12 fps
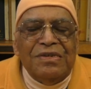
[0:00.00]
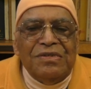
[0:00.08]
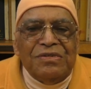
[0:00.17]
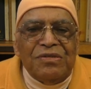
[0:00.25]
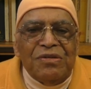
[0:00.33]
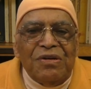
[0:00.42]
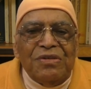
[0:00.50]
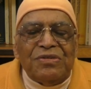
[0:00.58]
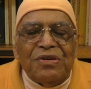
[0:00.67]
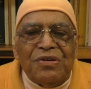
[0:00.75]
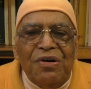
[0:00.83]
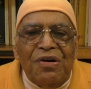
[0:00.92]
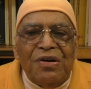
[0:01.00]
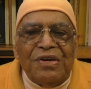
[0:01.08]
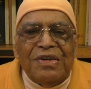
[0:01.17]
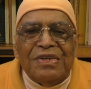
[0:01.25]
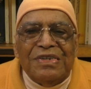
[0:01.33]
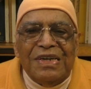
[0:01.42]
So also
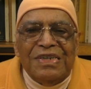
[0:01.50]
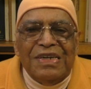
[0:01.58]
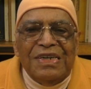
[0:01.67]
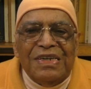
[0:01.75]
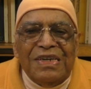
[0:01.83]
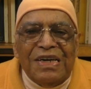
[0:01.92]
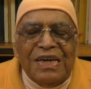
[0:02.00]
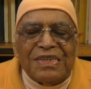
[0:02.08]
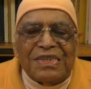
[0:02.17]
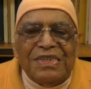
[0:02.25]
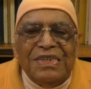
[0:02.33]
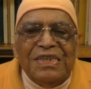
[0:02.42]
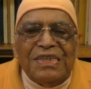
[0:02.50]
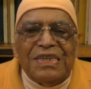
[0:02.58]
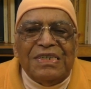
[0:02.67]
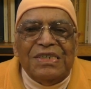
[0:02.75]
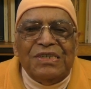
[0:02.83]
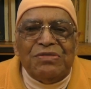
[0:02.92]
God has
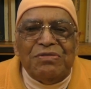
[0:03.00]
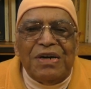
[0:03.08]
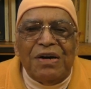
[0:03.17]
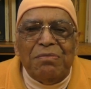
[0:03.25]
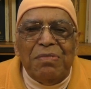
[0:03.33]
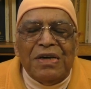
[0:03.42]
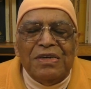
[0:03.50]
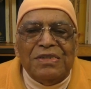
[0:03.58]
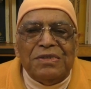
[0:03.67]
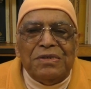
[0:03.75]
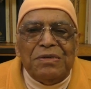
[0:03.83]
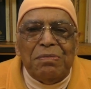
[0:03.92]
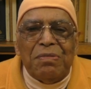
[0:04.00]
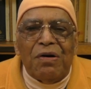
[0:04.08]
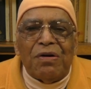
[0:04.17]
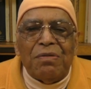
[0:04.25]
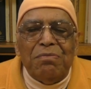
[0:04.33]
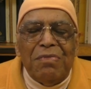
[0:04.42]
created this world by his power
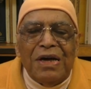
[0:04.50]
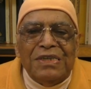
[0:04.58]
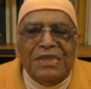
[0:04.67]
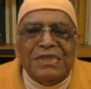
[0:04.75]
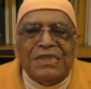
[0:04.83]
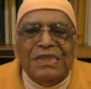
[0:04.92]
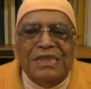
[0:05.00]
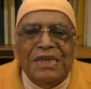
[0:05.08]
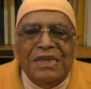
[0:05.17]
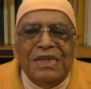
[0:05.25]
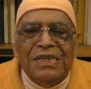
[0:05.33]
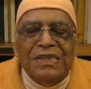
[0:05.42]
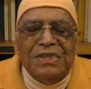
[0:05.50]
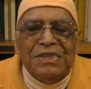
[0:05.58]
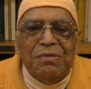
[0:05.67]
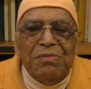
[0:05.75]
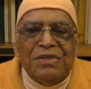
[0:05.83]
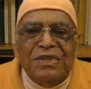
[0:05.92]
of magic. He is
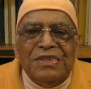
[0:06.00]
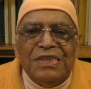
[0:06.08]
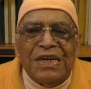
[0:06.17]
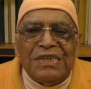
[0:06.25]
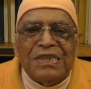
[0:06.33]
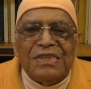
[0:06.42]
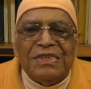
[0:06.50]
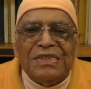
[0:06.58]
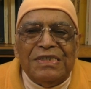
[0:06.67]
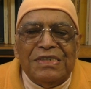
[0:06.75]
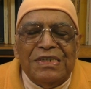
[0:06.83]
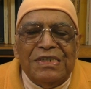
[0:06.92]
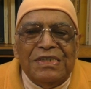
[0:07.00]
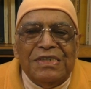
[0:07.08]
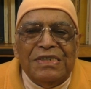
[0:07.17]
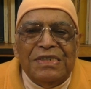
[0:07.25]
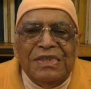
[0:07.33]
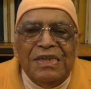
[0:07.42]
the magician.
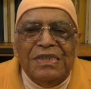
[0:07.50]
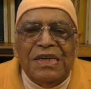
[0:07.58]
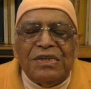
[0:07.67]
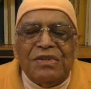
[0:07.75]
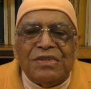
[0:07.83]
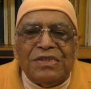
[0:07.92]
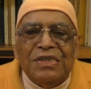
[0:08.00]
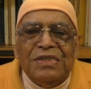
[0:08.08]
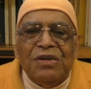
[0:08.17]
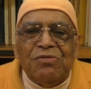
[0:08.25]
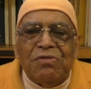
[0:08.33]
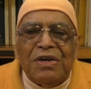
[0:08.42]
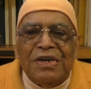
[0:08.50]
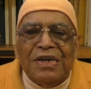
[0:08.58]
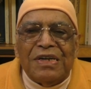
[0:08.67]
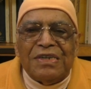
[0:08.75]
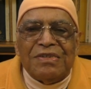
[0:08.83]
He doesn't see the world.